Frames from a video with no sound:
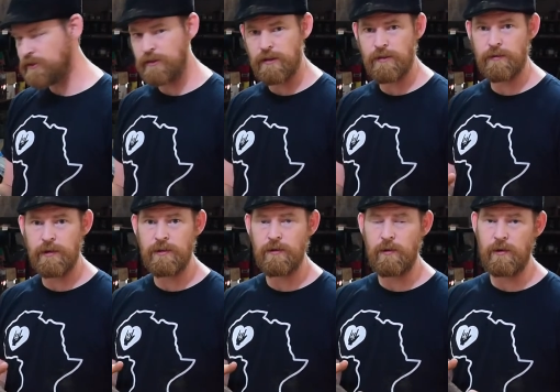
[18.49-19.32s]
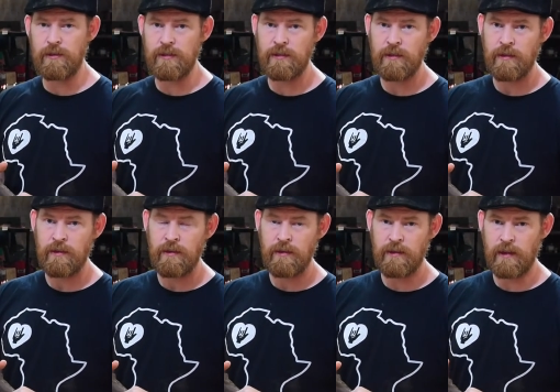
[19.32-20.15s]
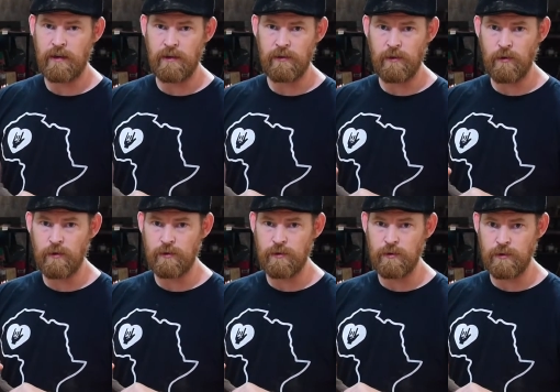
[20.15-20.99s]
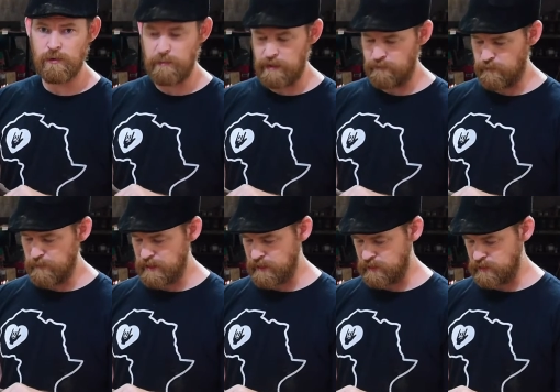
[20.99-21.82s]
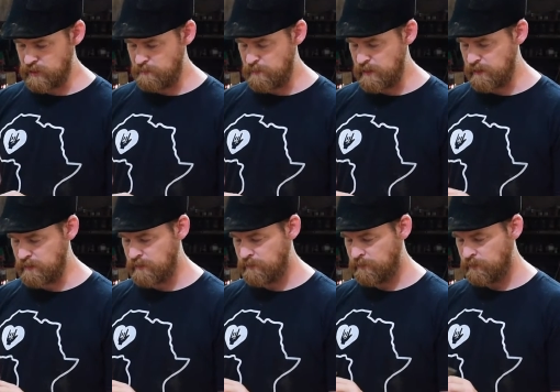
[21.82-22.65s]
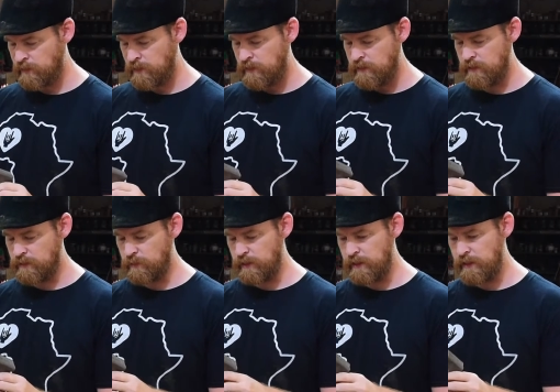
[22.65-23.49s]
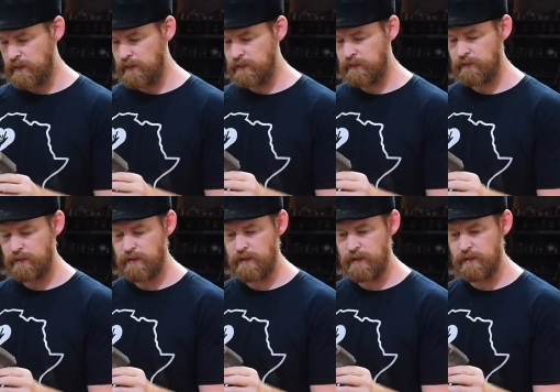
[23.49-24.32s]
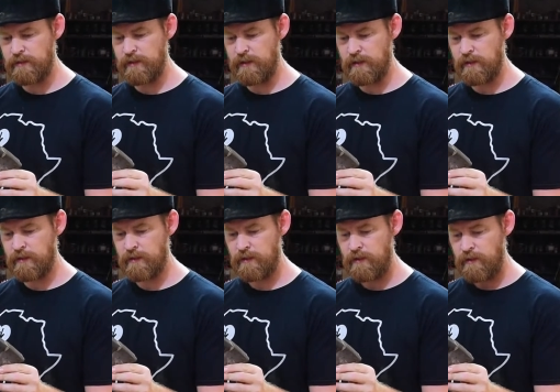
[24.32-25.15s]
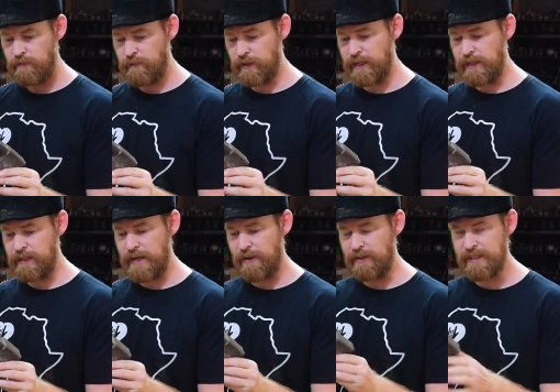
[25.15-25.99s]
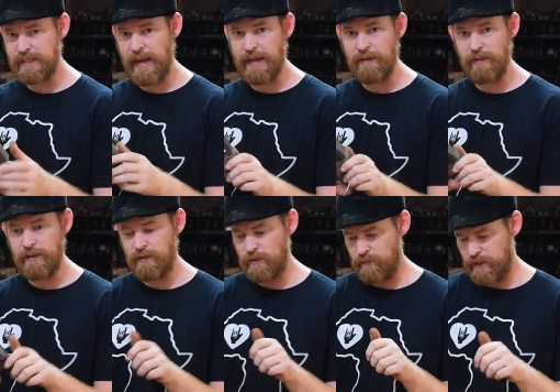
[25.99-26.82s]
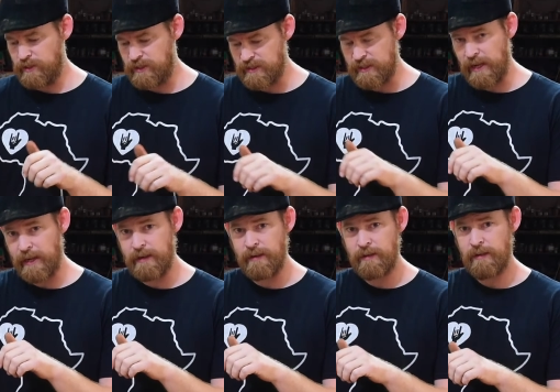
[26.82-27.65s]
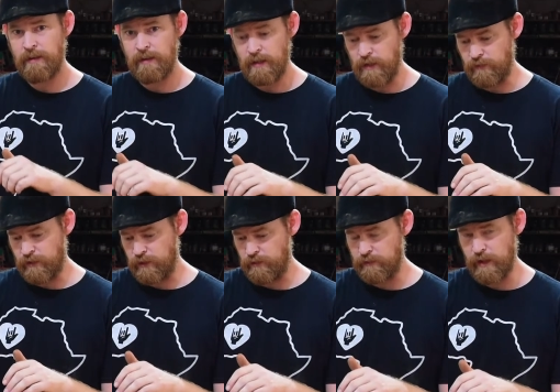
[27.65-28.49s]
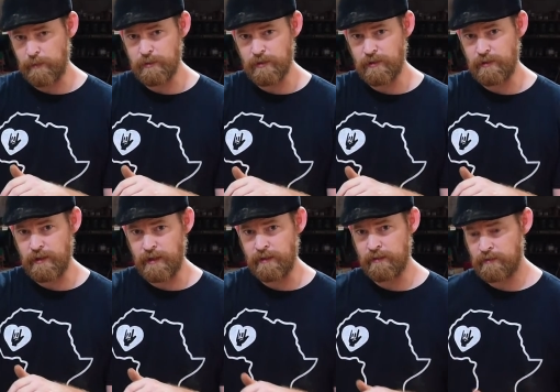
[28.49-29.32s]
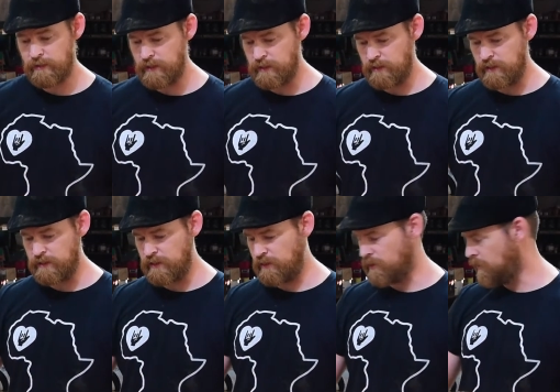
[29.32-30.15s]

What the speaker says: of the three tools that are local tools made for making djembes. This one here is for getting down inside of it. You can reach inside of a curved object and continue to